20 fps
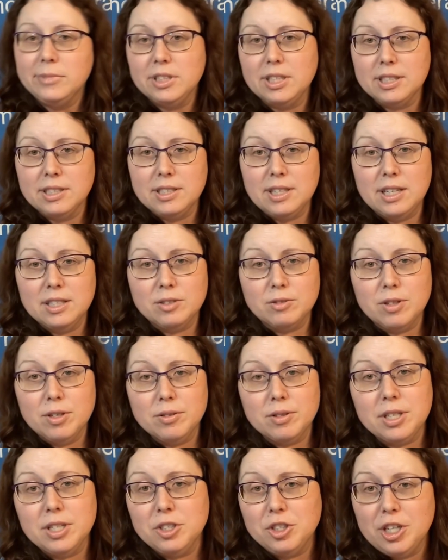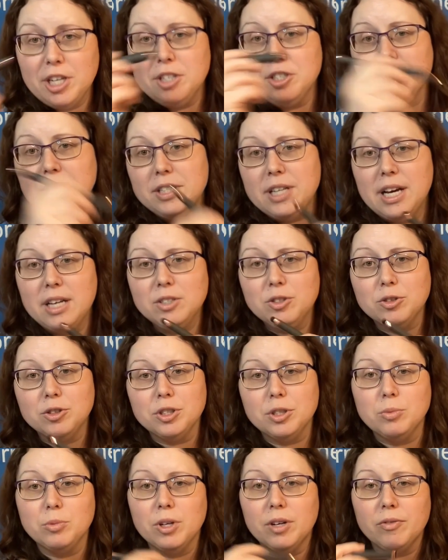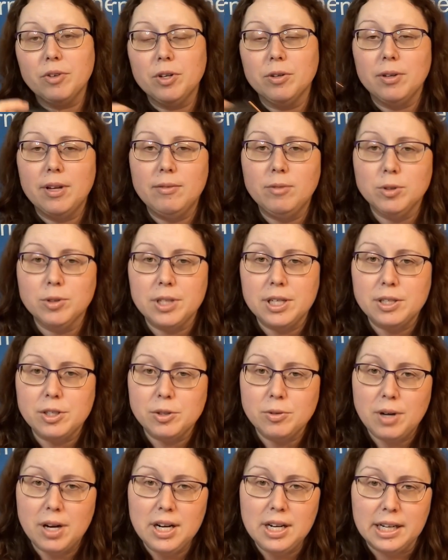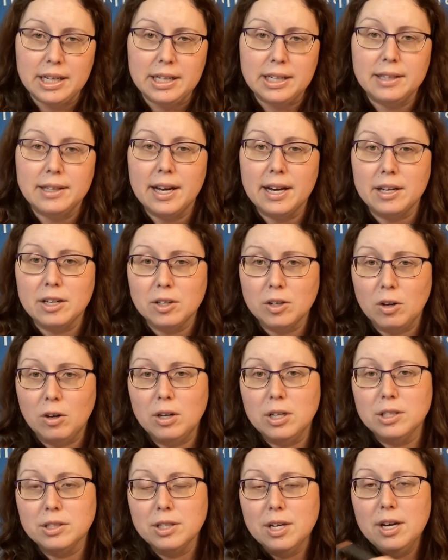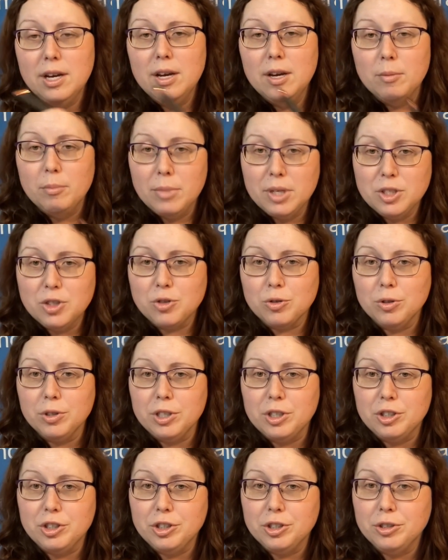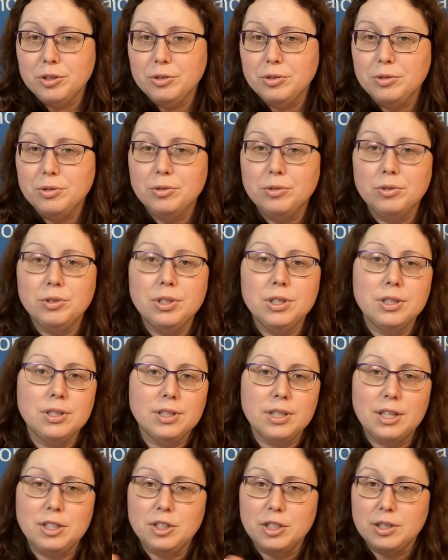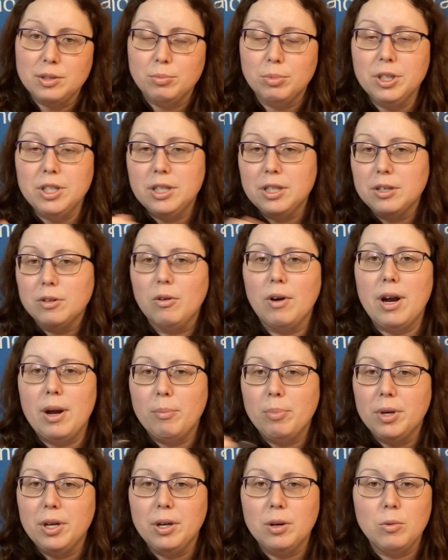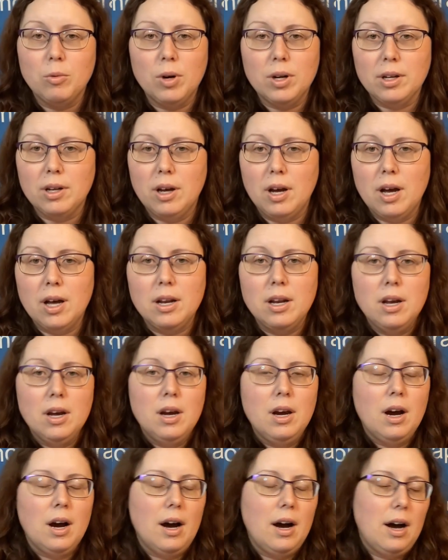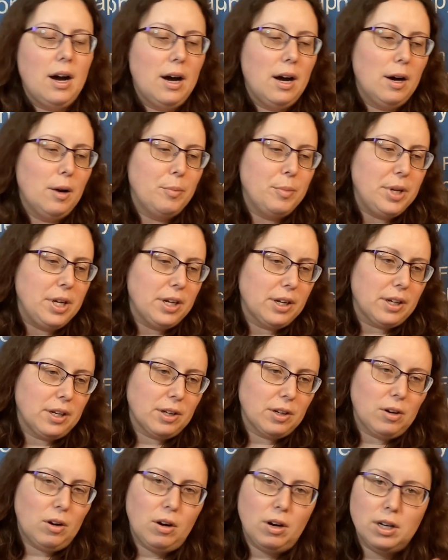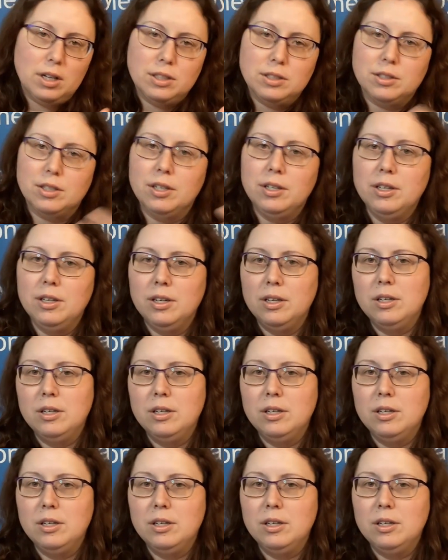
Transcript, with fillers: testosterone can change into estrogen whenever your levels get too high, and that can cause menstrual issues such as bleeding, cramping, whatnot. Um, it can cause